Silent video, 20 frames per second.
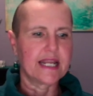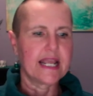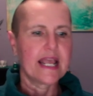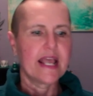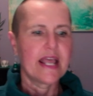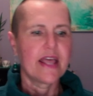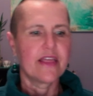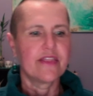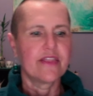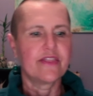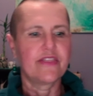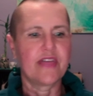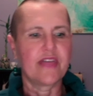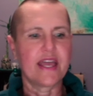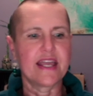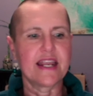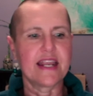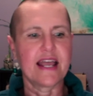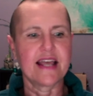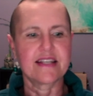
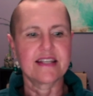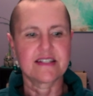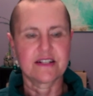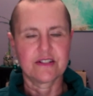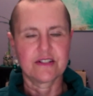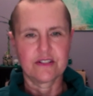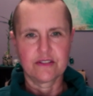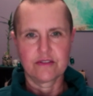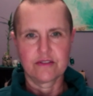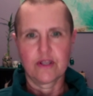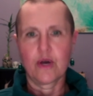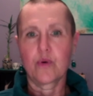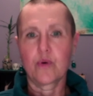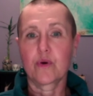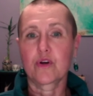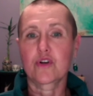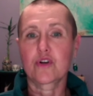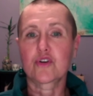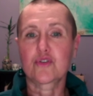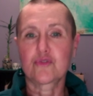that has a
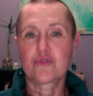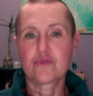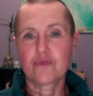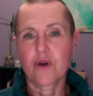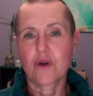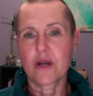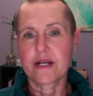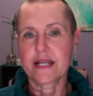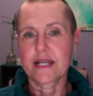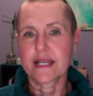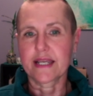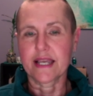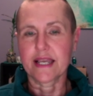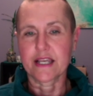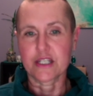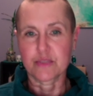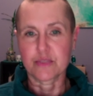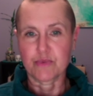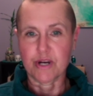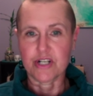lower chronic
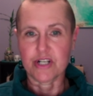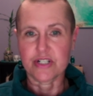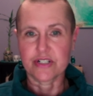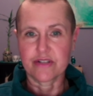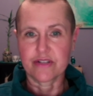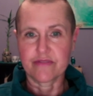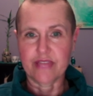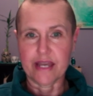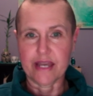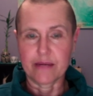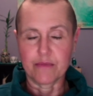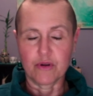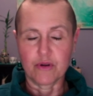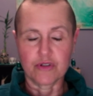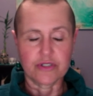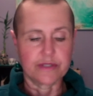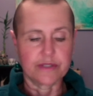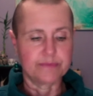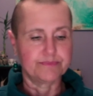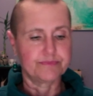expression of that
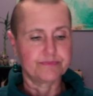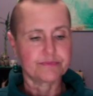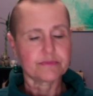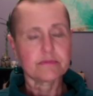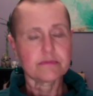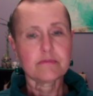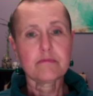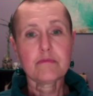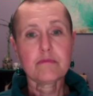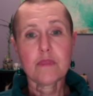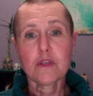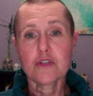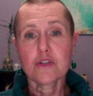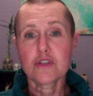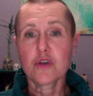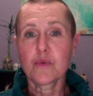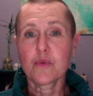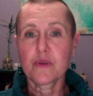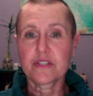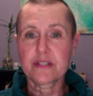emotion.
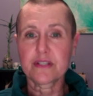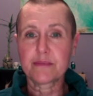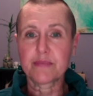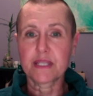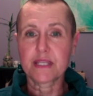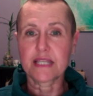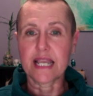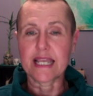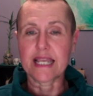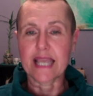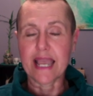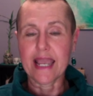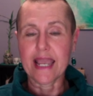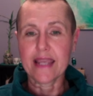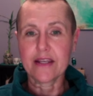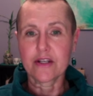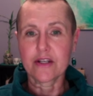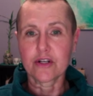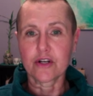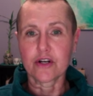So with something like
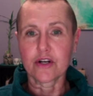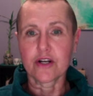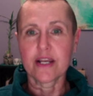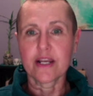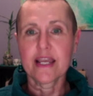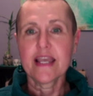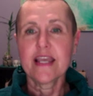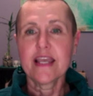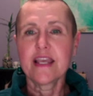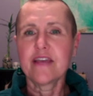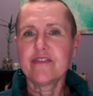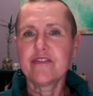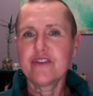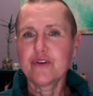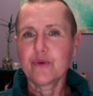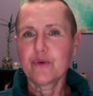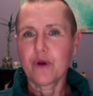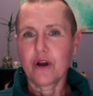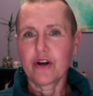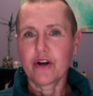anger, if
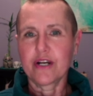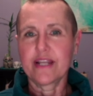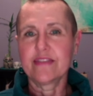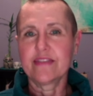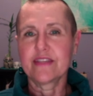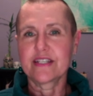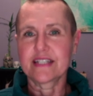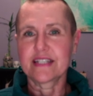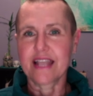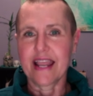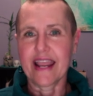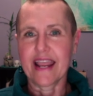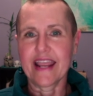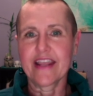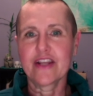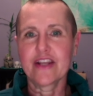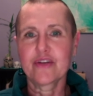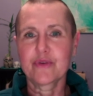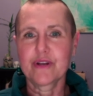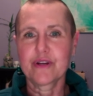you are in this
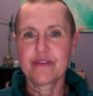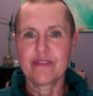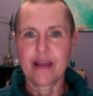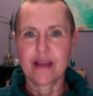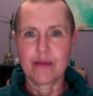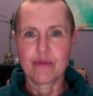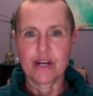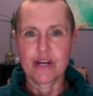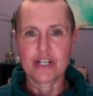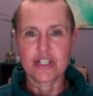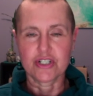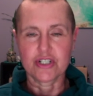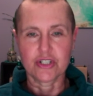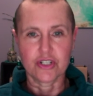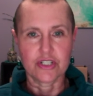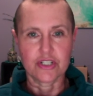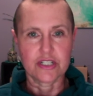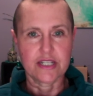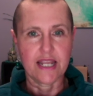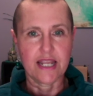angry vibrational
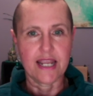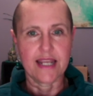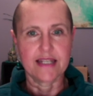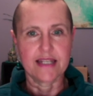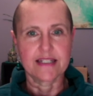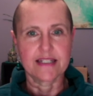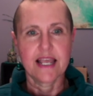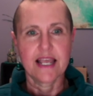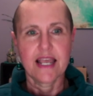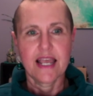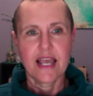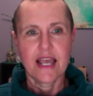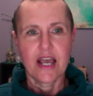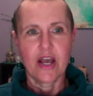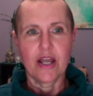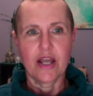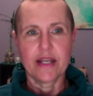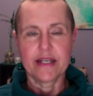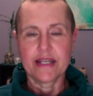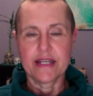state,
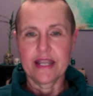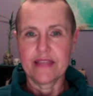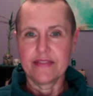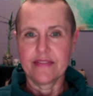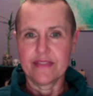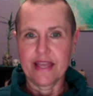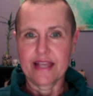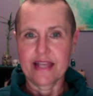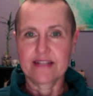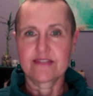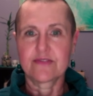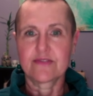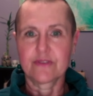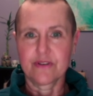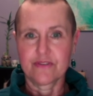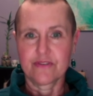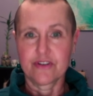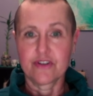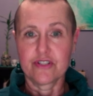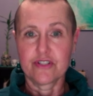and that's sort
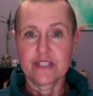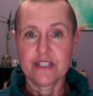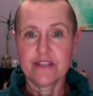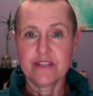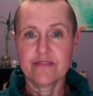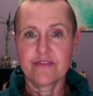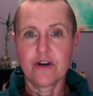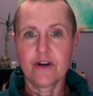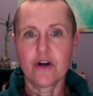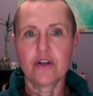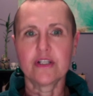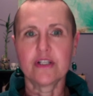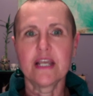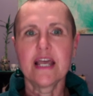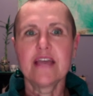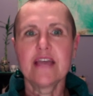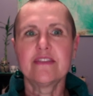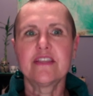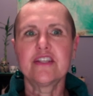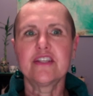of your default,
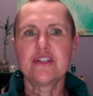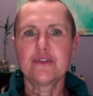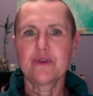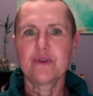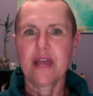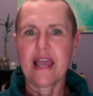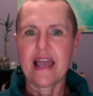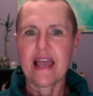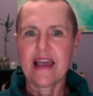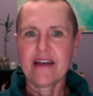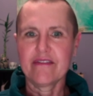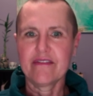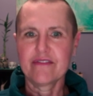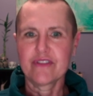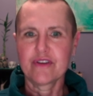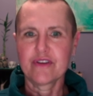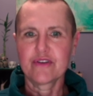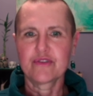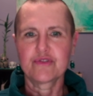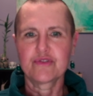then you have
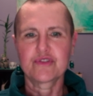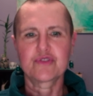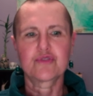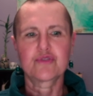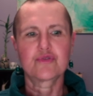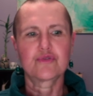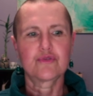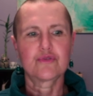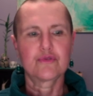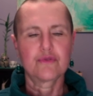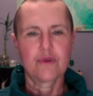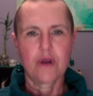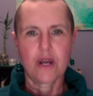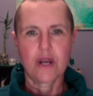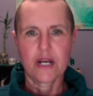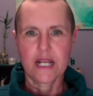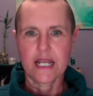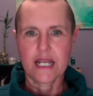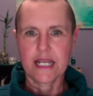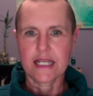those
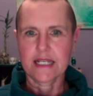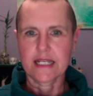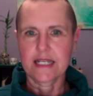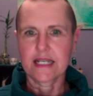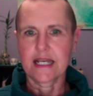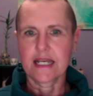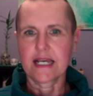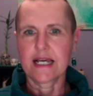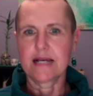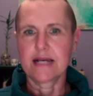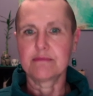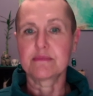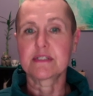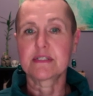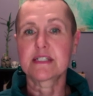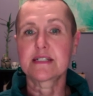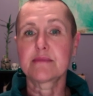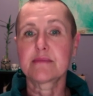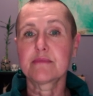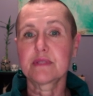chronic
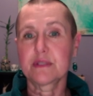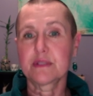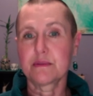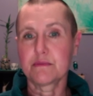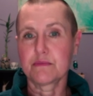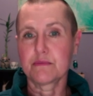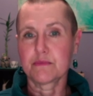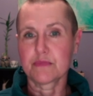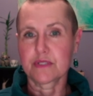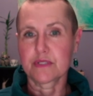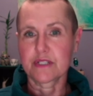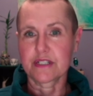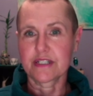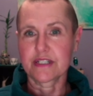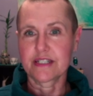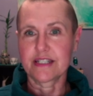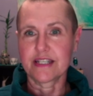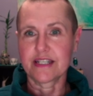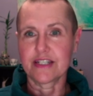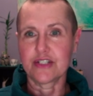symptoms
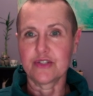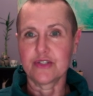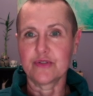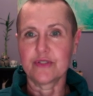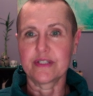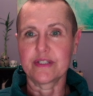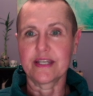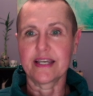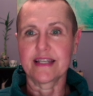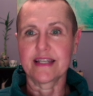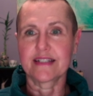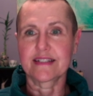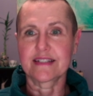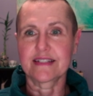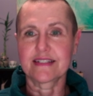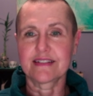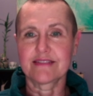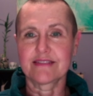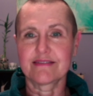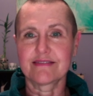that you get
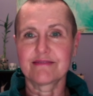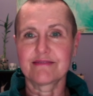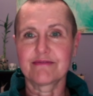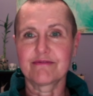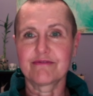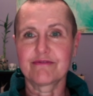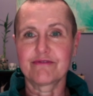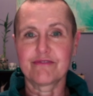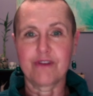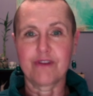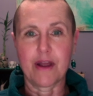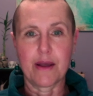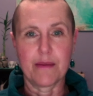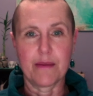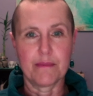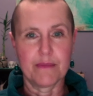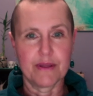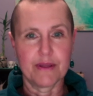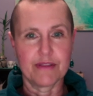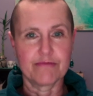
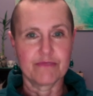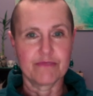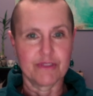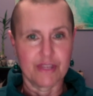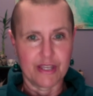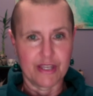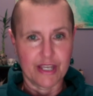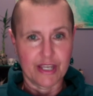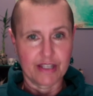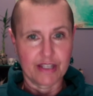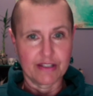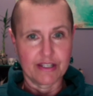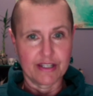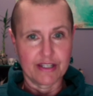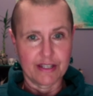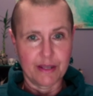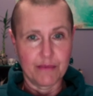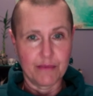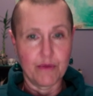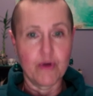from
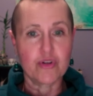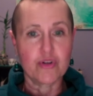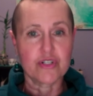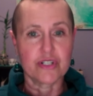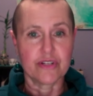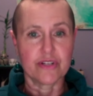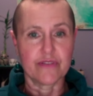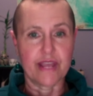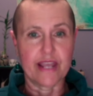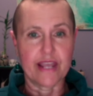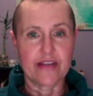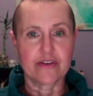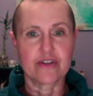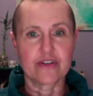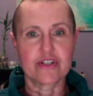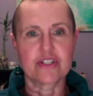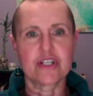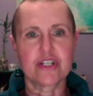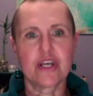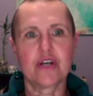the emotion of anger.
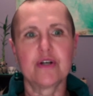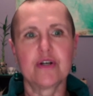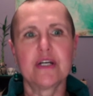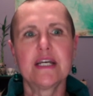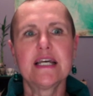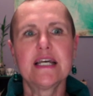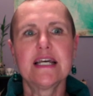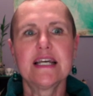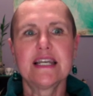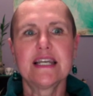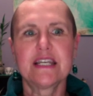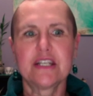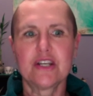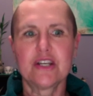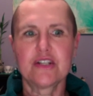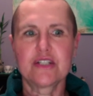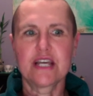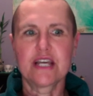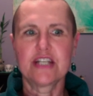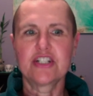So,
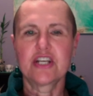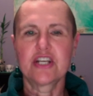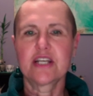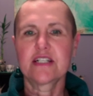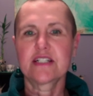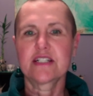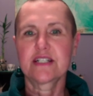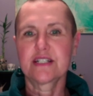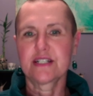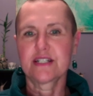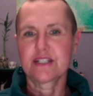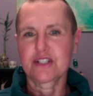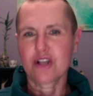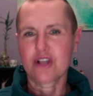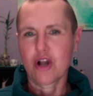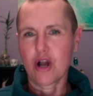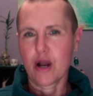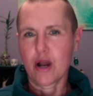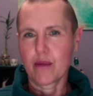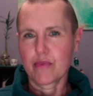digestion is
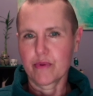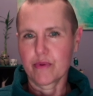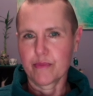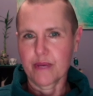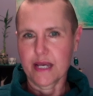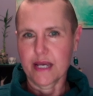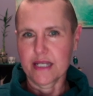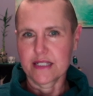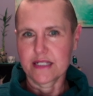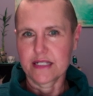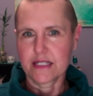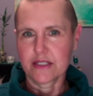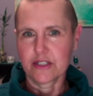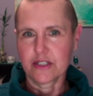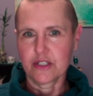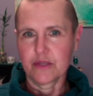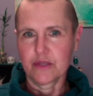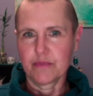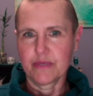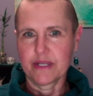compromised a
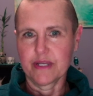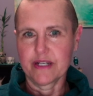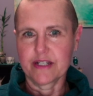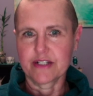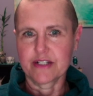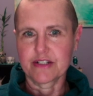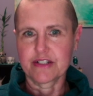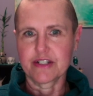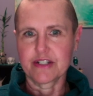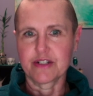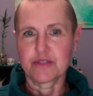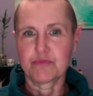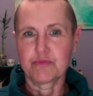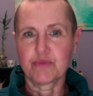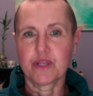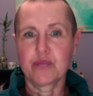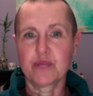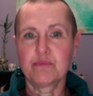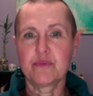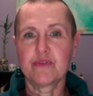little bit as
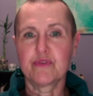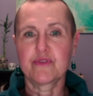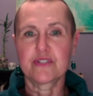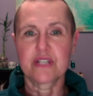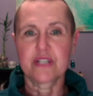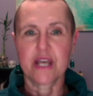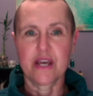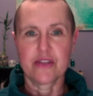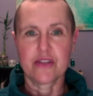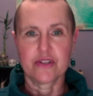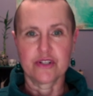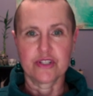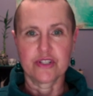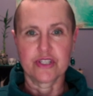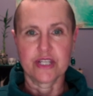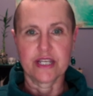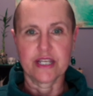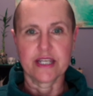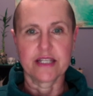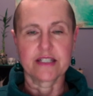blood moves to other
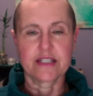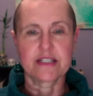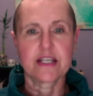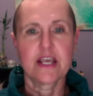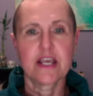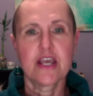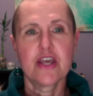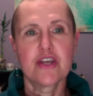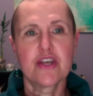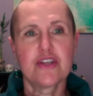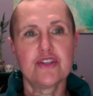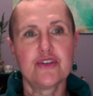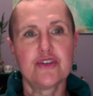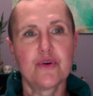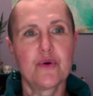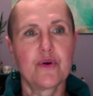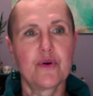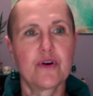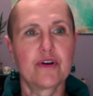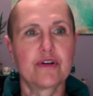things.
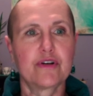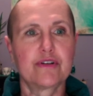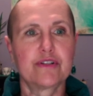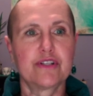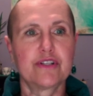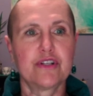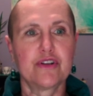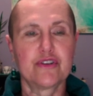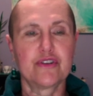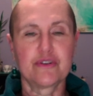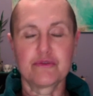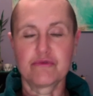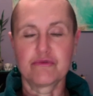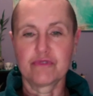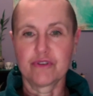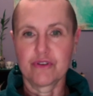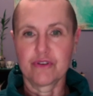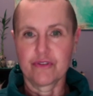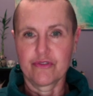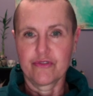You're
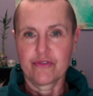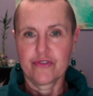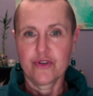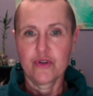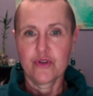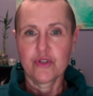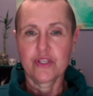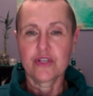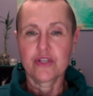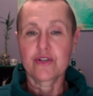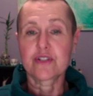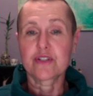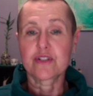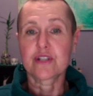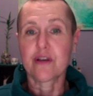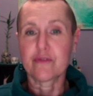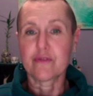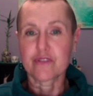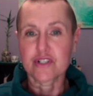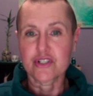fueling
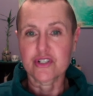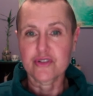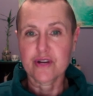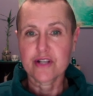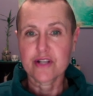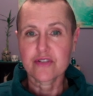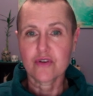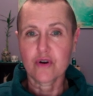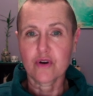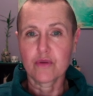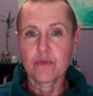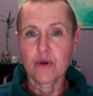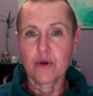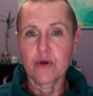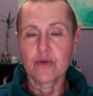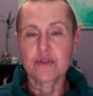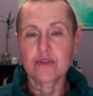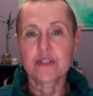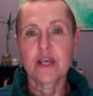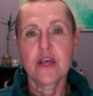yourself with stress
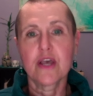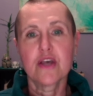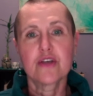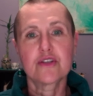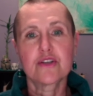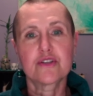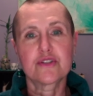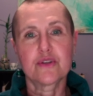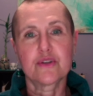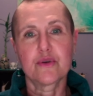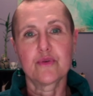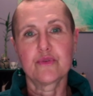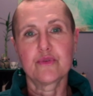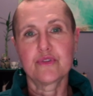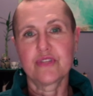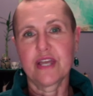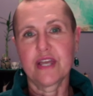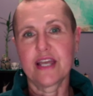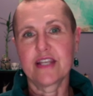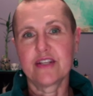hormones so
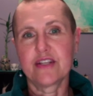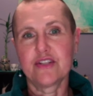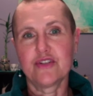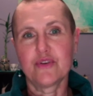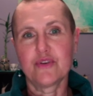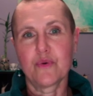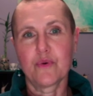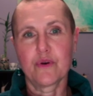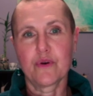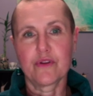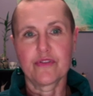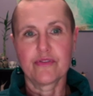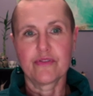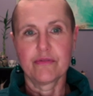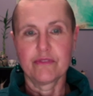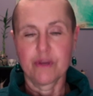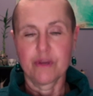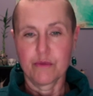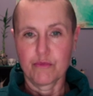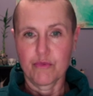that your
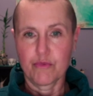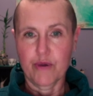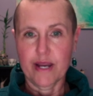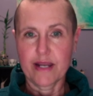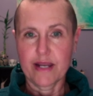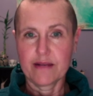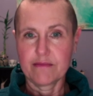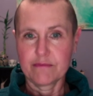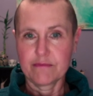brain